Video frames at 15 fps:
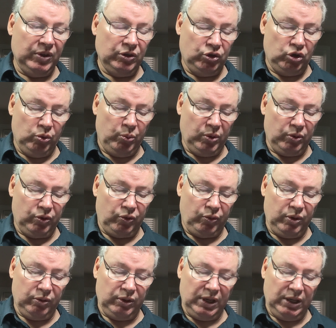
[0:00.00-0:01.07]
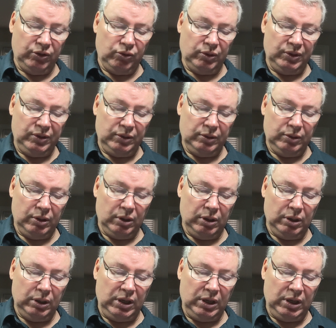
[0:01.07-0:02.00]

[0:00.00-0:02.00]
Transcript: Jupiter's real dangerous. A